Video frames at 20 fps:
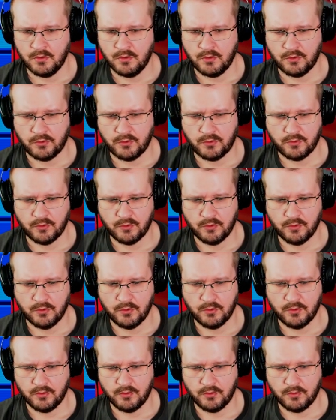
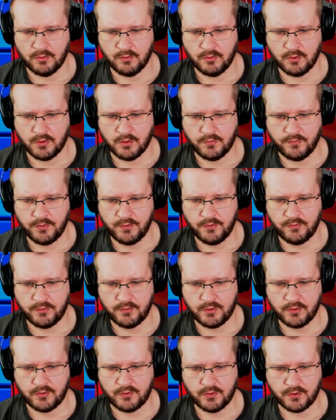So a
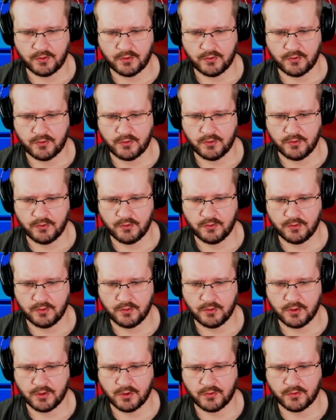50-60,
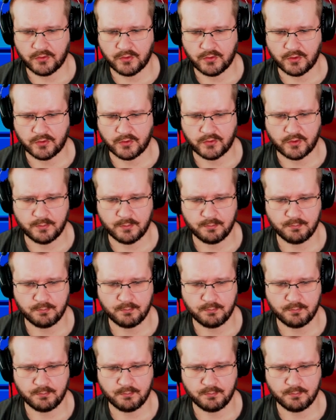that's a 60.